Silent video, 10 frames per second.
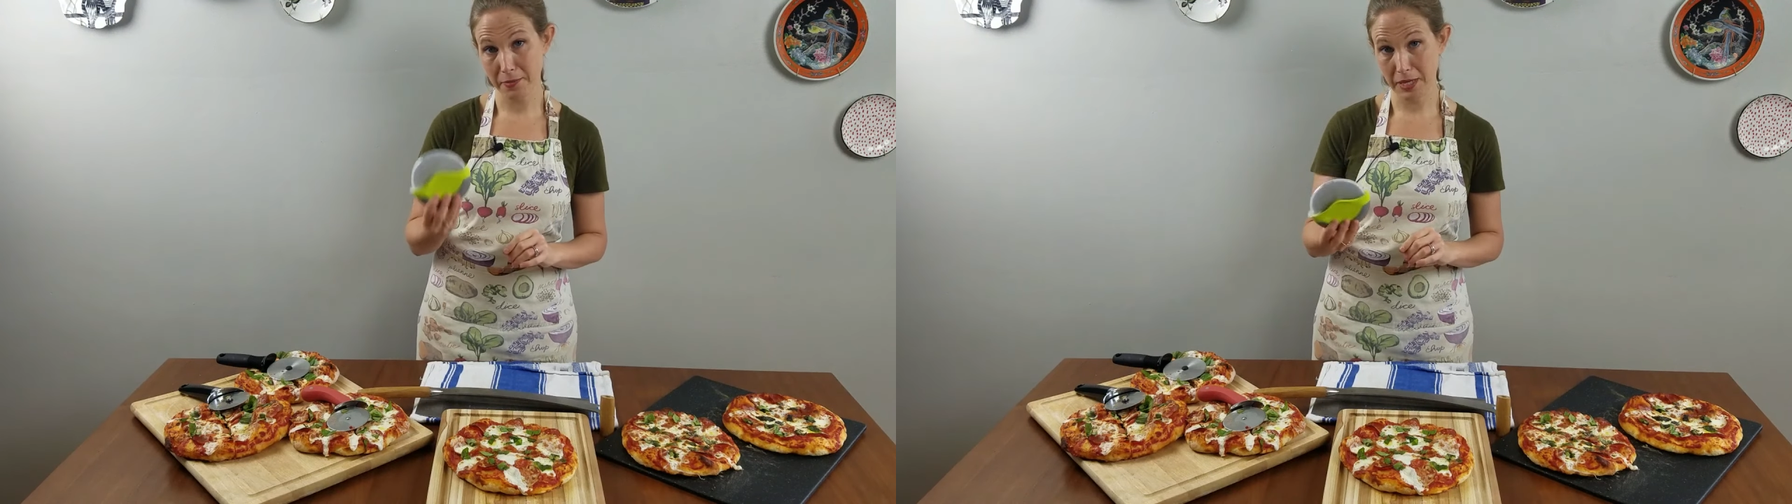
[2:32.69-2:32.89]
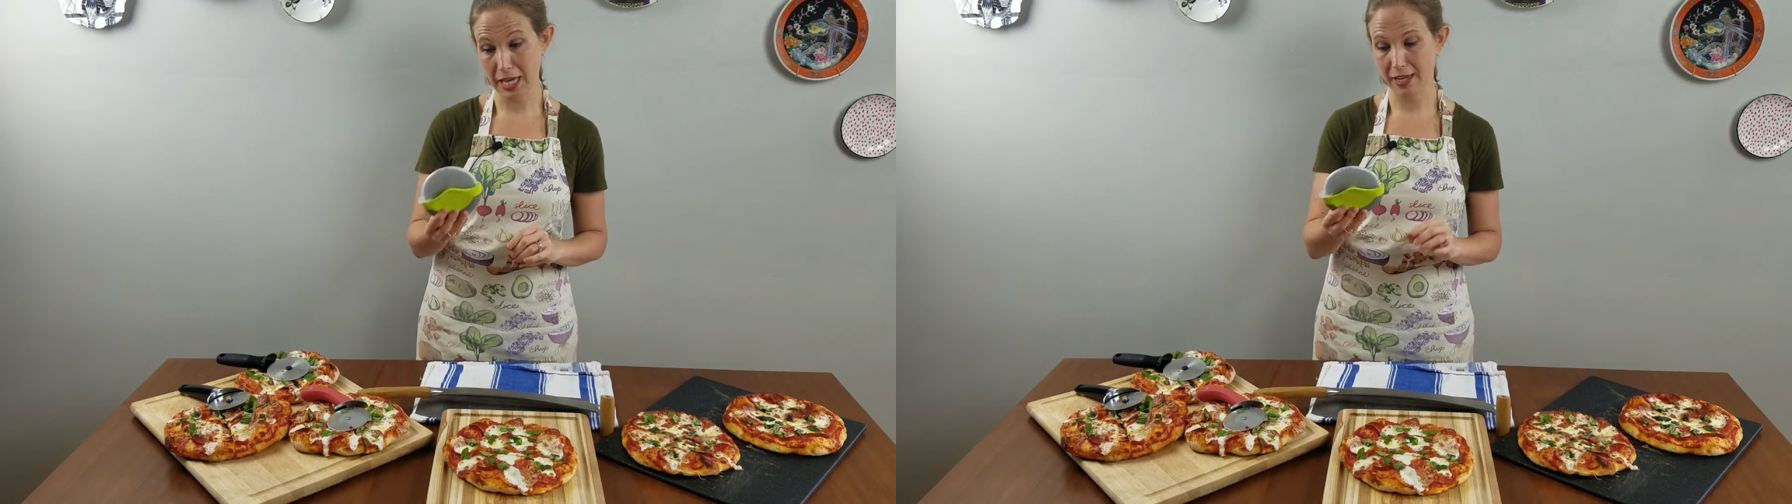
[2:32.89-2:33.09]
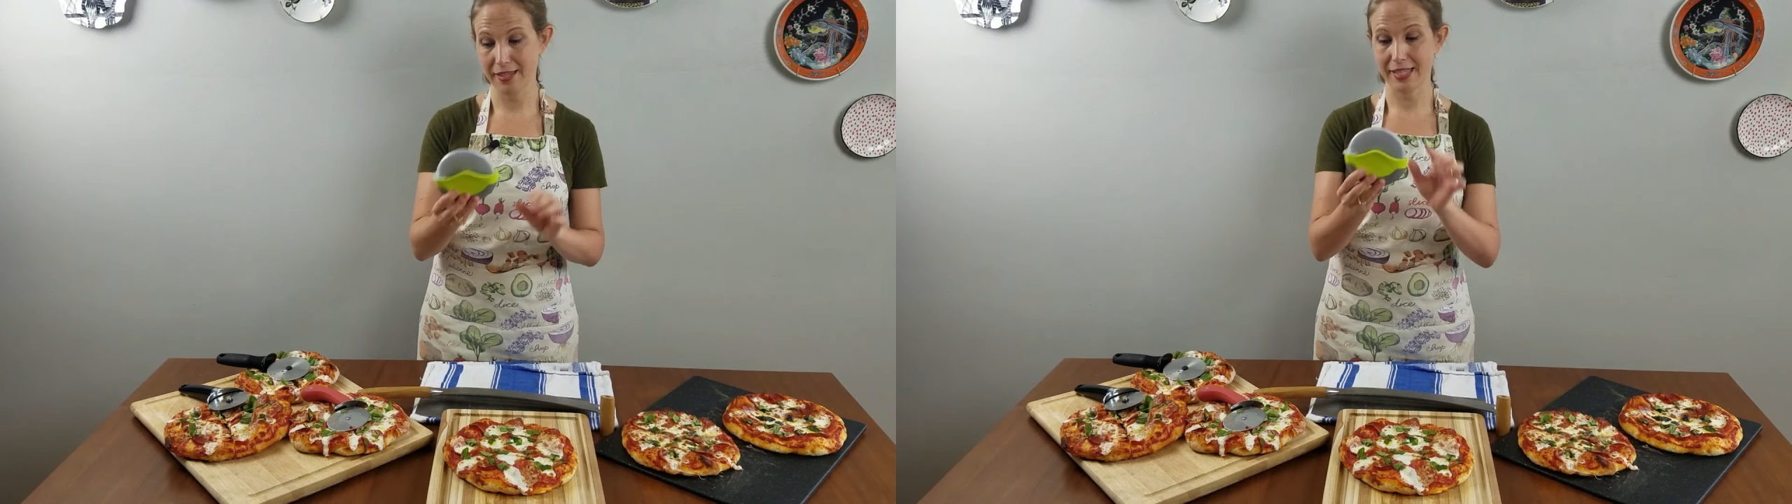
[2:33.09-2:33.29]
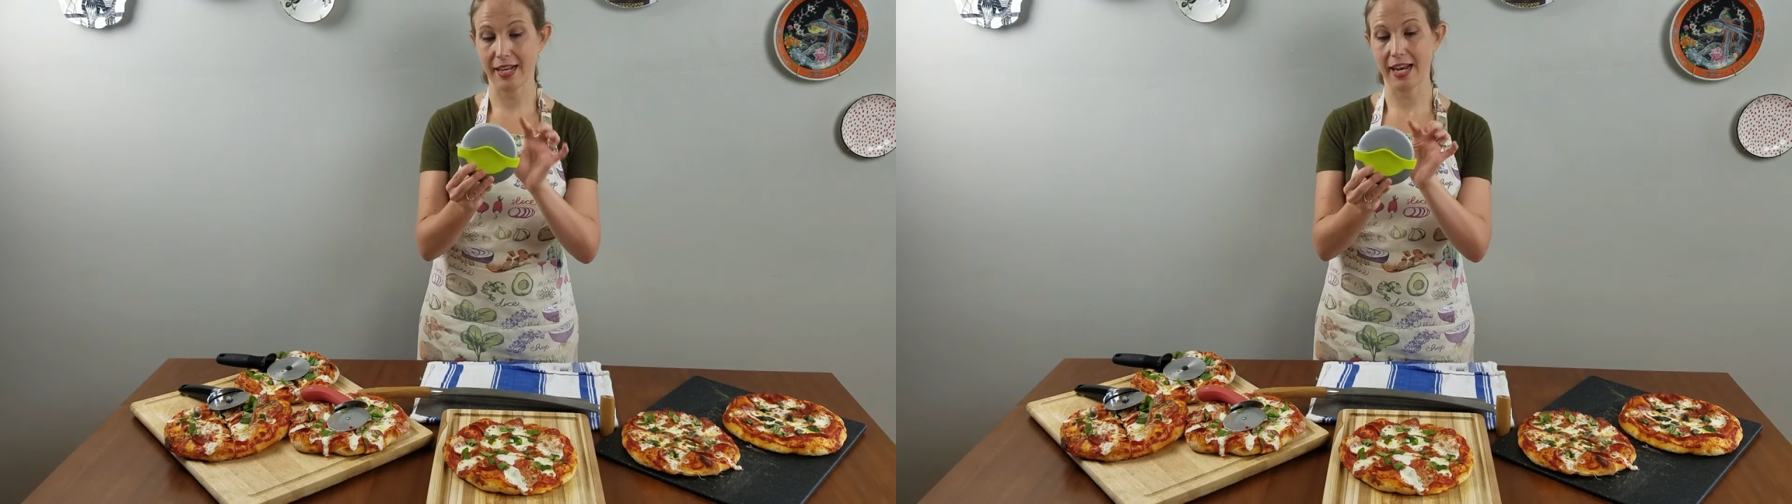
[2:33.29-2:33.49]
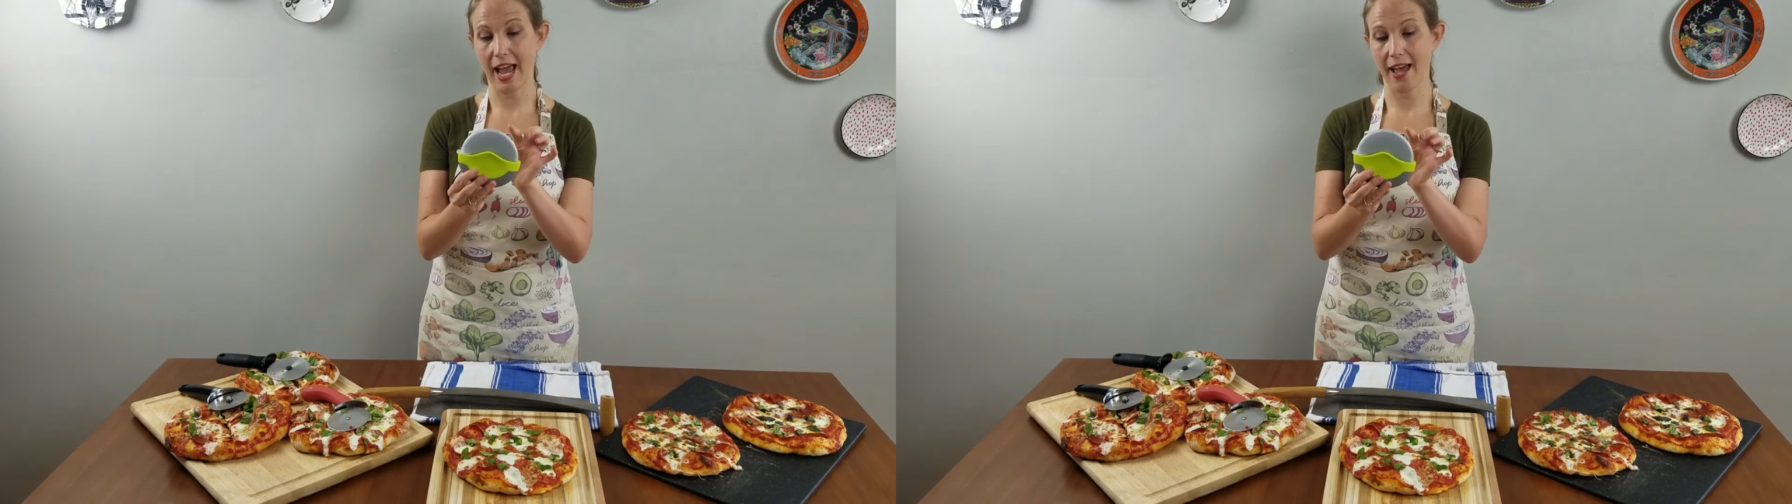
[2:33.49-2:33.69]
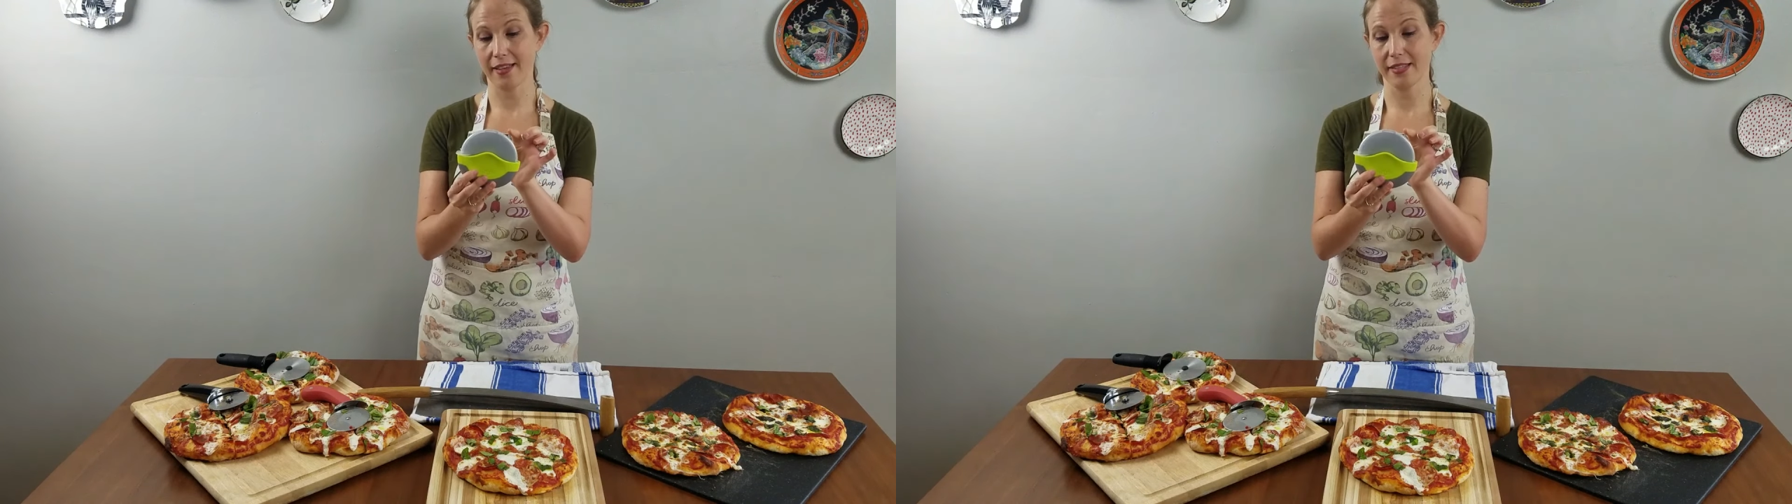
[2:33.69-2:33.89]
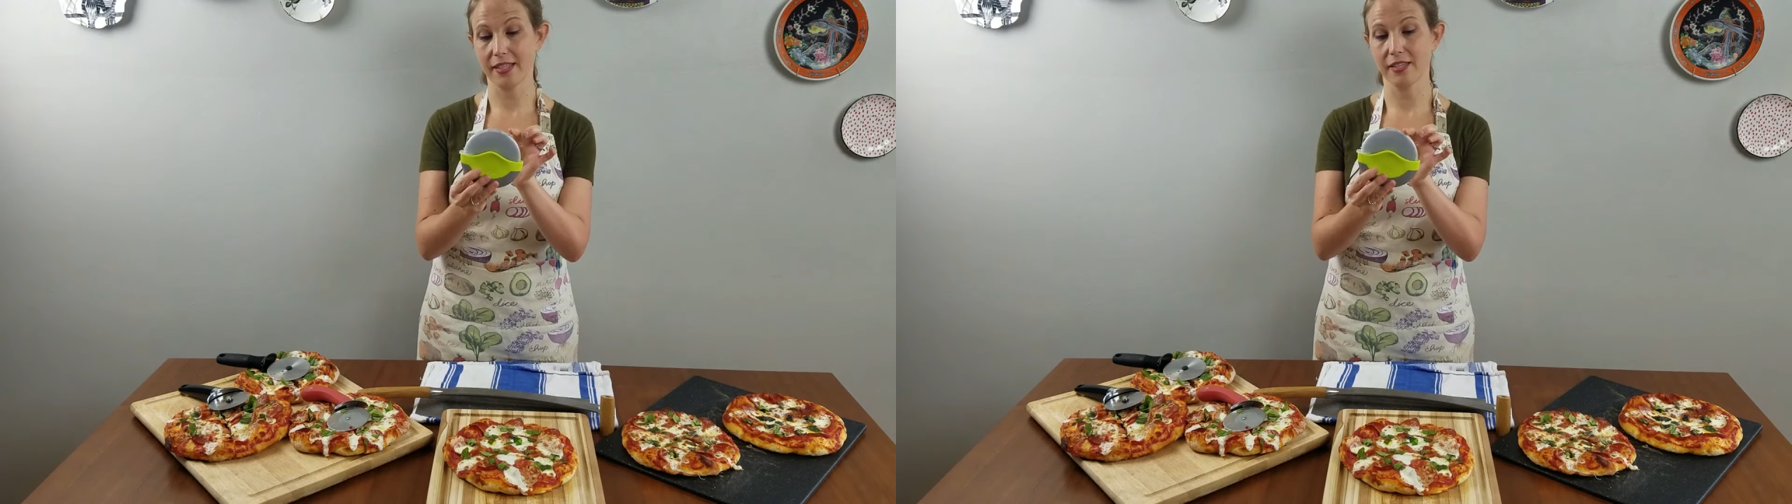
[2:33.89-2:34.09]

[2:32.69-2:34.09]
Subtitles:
me is that it has